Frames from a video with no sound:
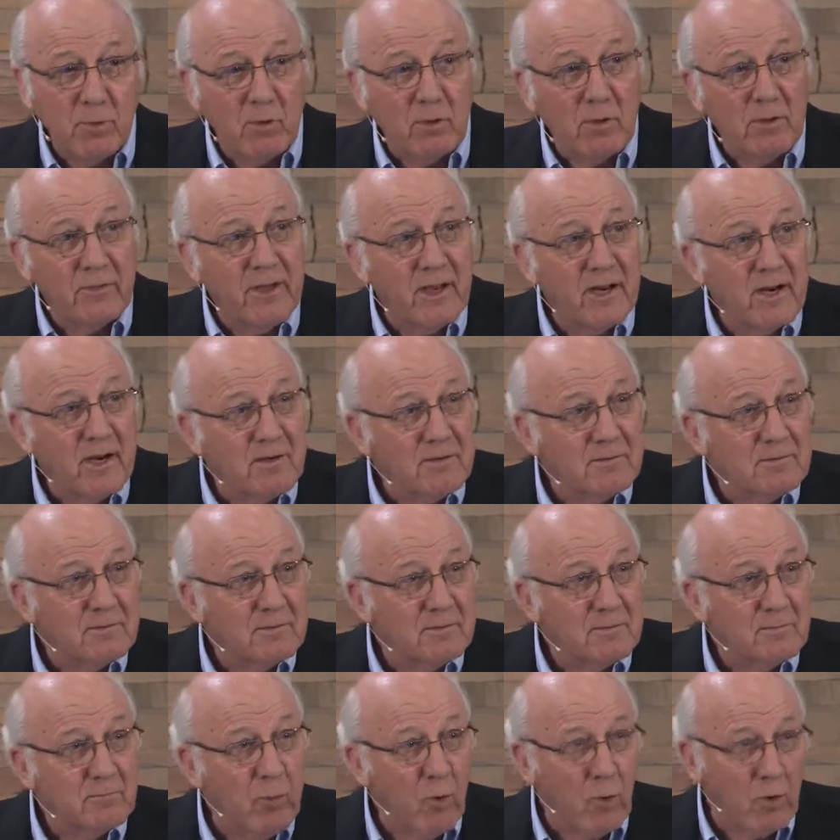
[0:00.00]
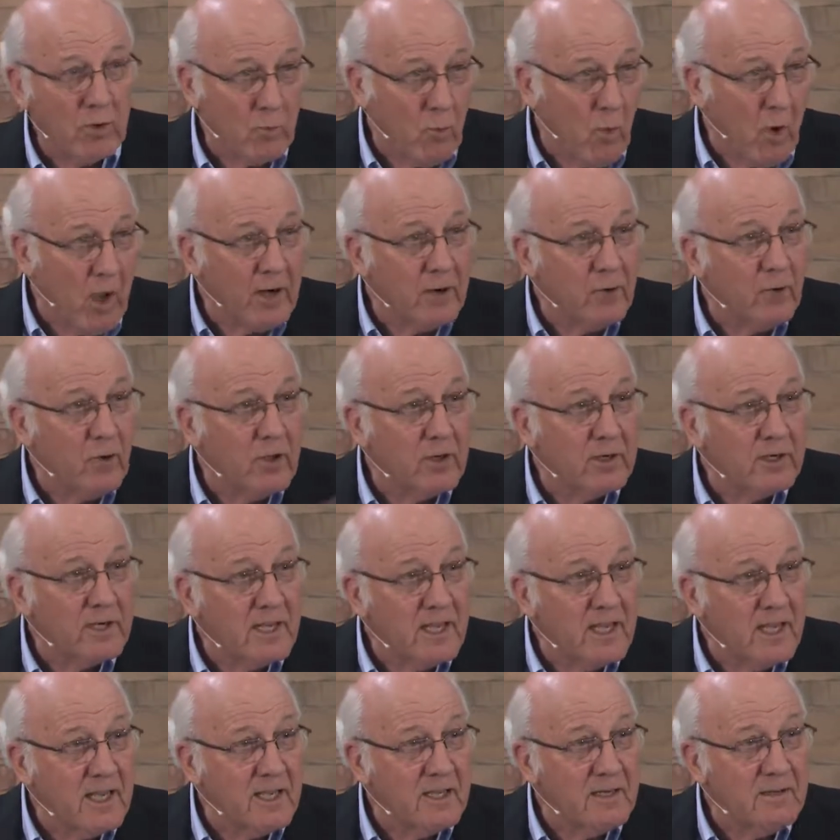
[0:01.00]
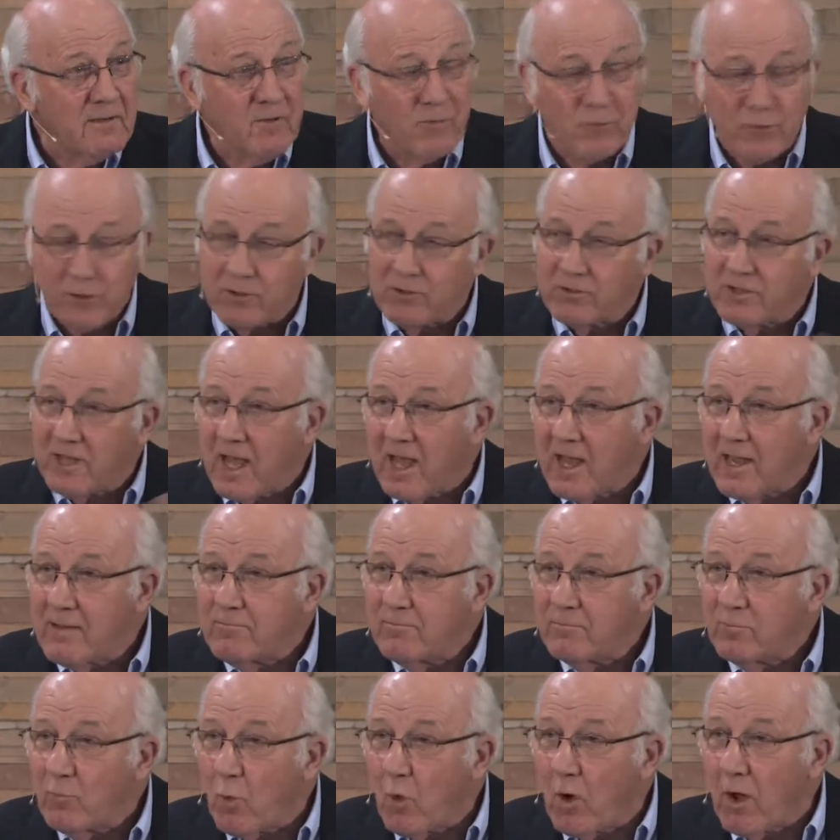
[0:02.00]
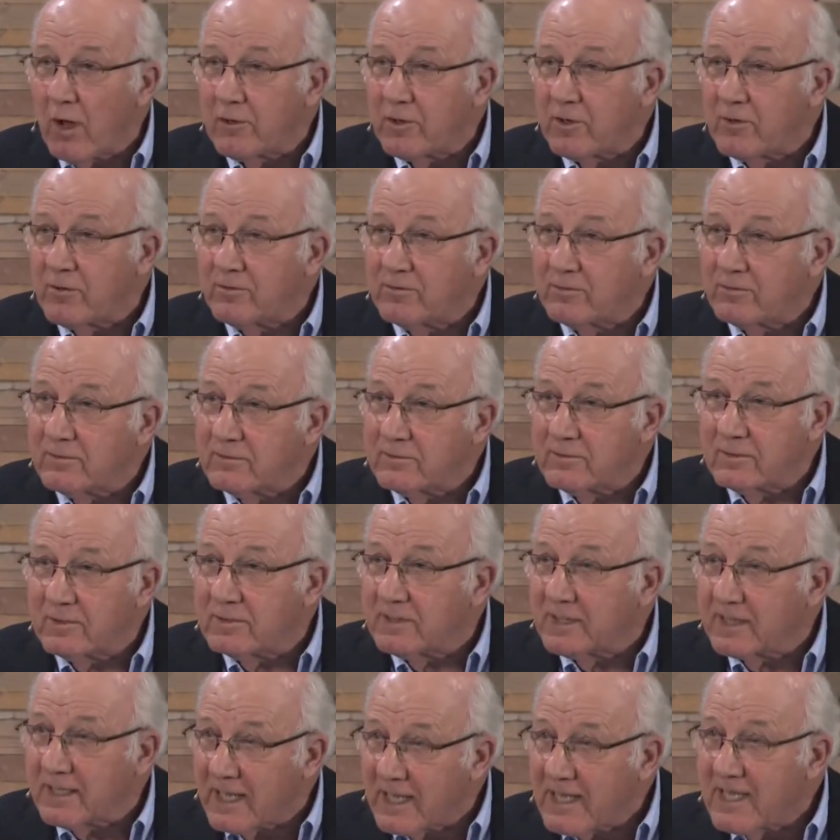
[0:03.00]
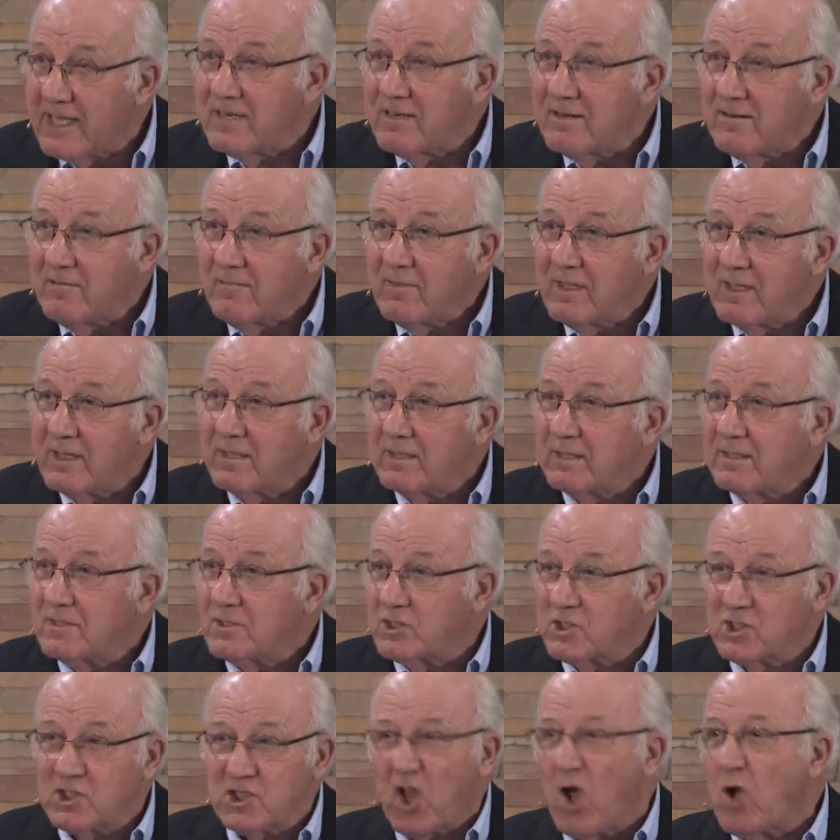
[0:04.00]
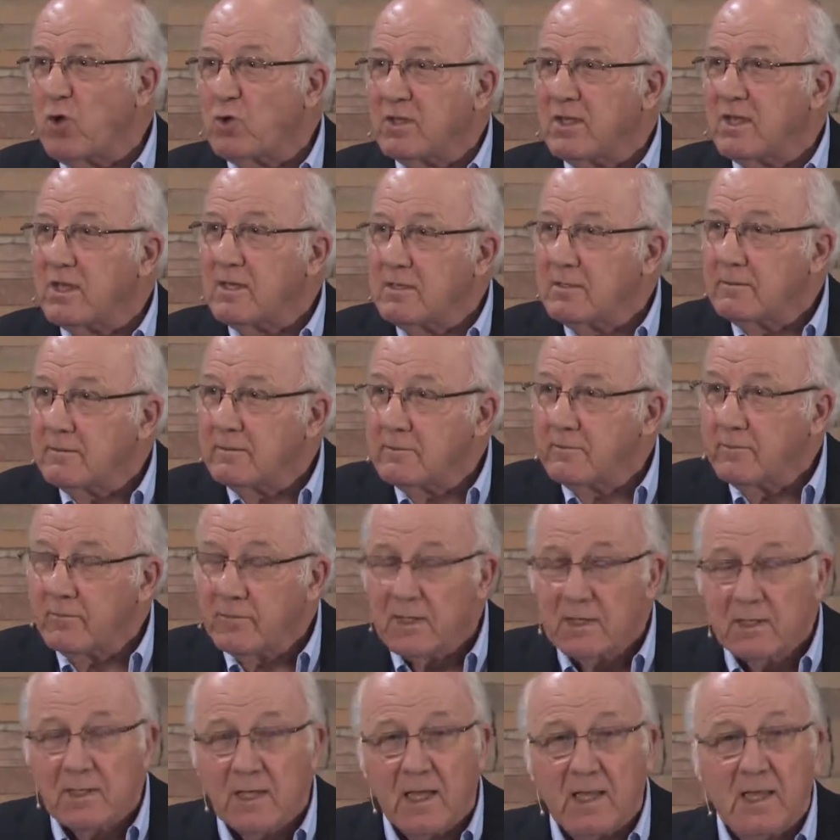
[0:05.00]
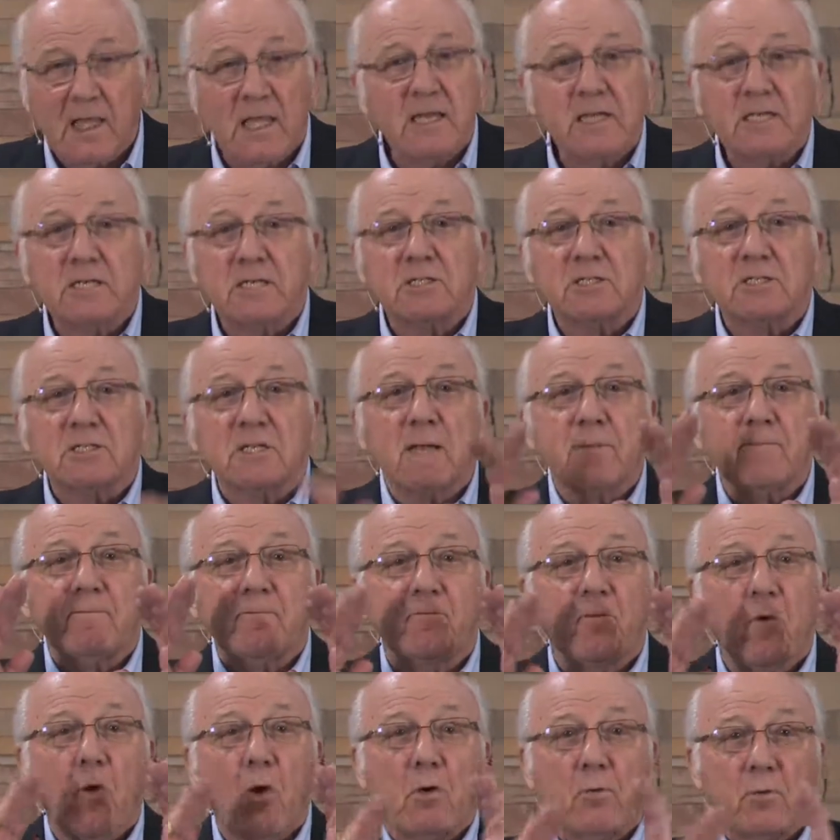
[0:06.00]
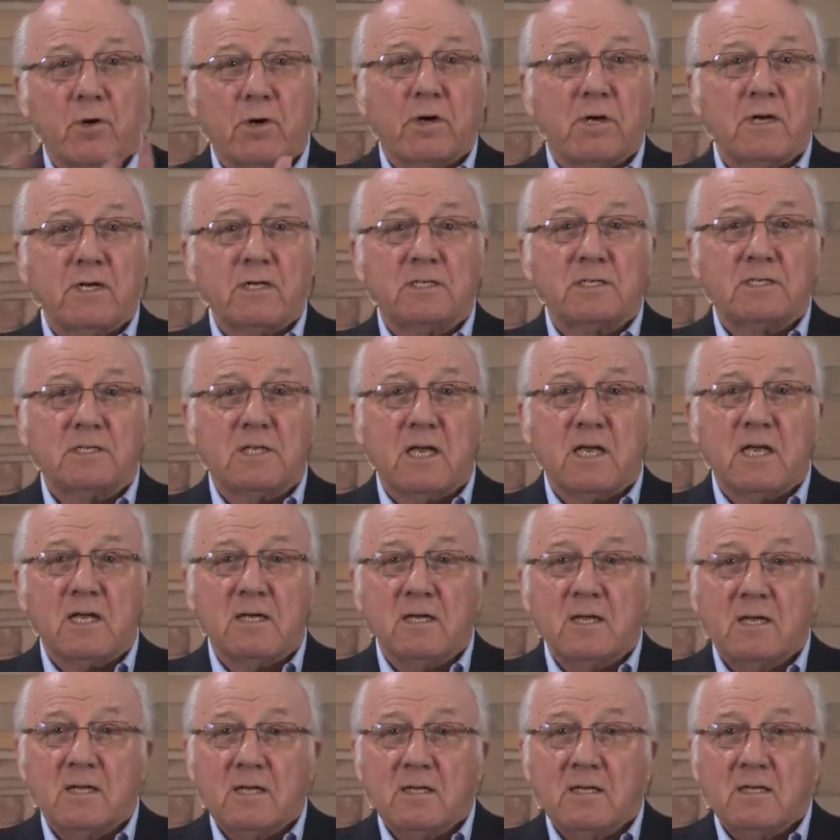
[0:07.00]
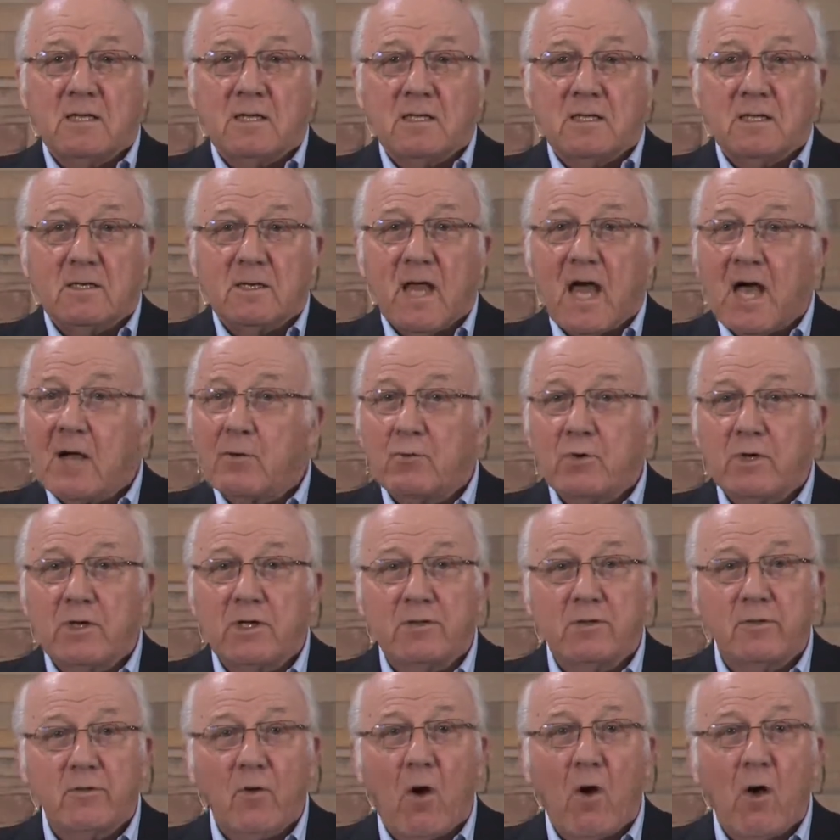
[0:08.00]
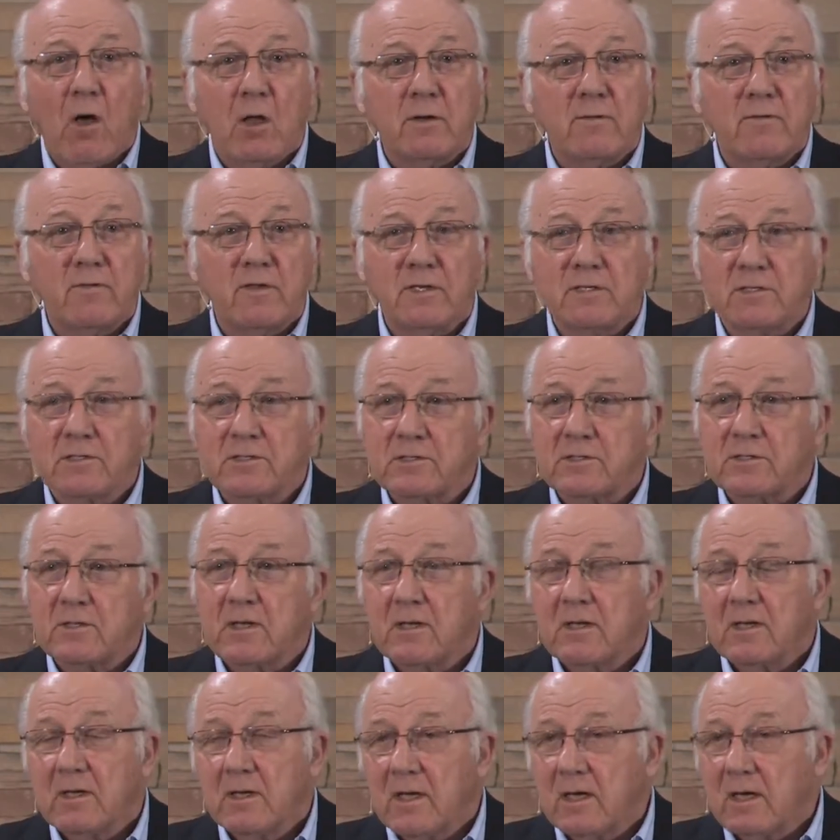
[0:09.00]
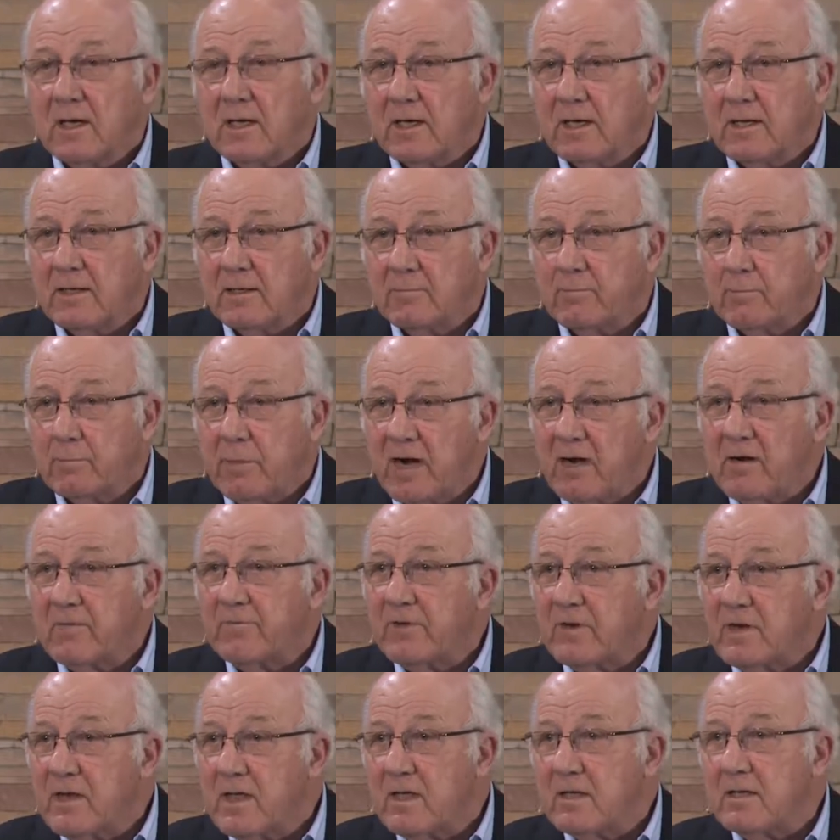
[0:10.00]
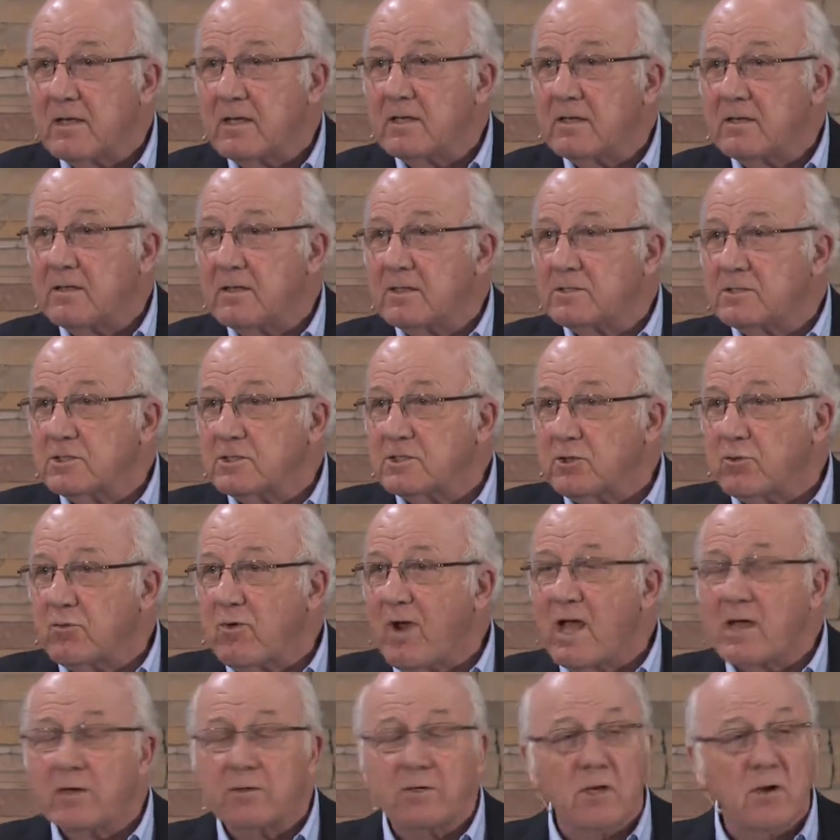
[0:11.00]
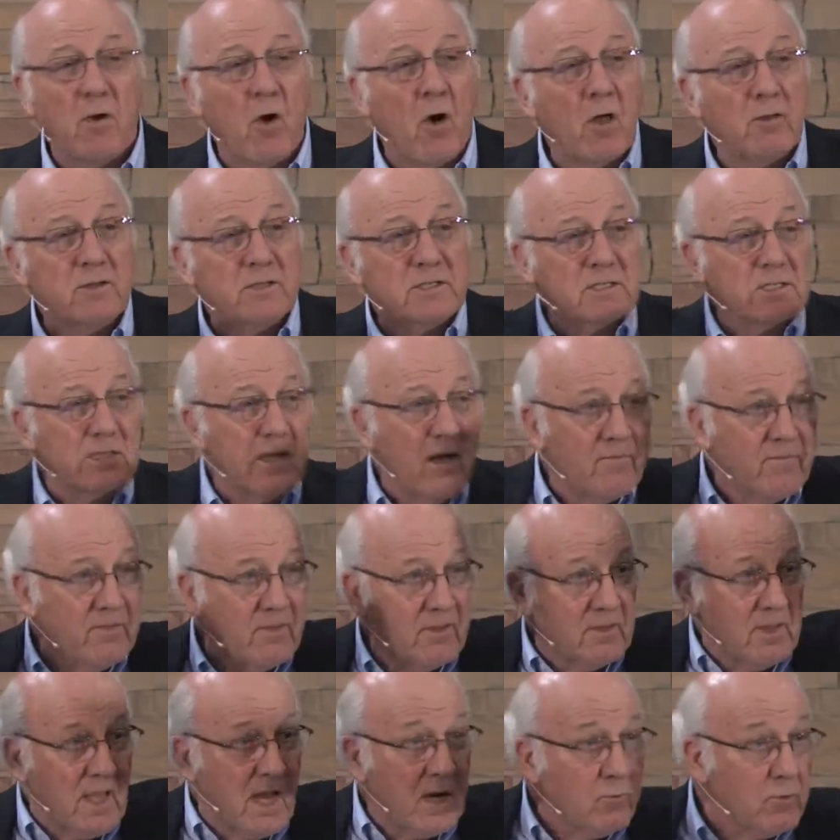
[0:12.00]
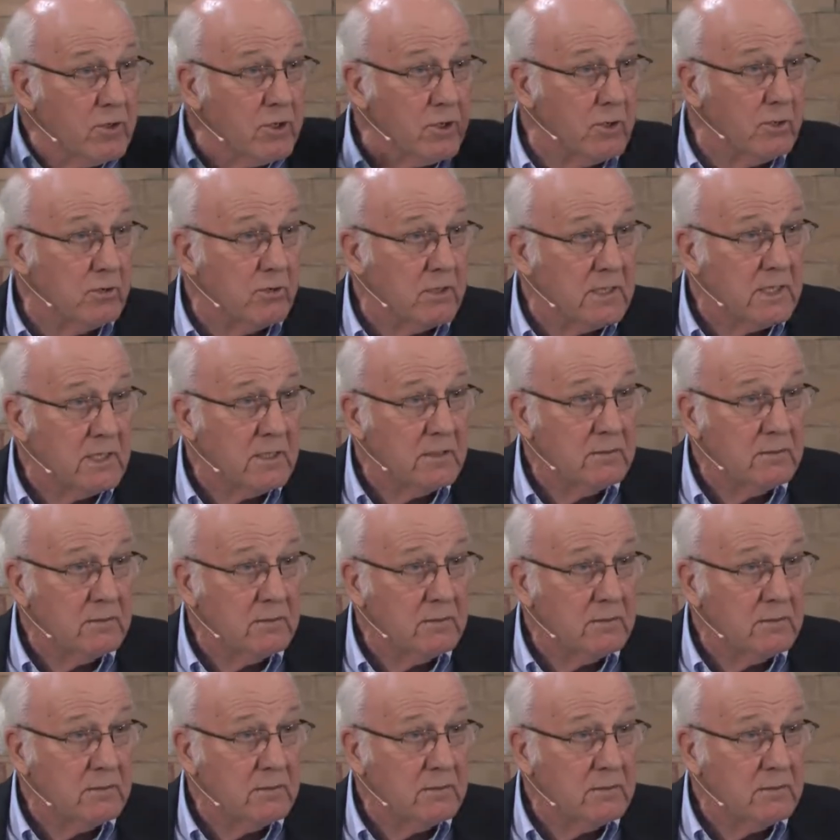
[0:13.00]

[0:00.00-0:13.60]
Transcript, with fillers: there, poured water on it again, third time, water again, soaked it, and then he just stepped forward and he said, Not with all of this uh, paraphernalia that surrounded all the stuff that they were doing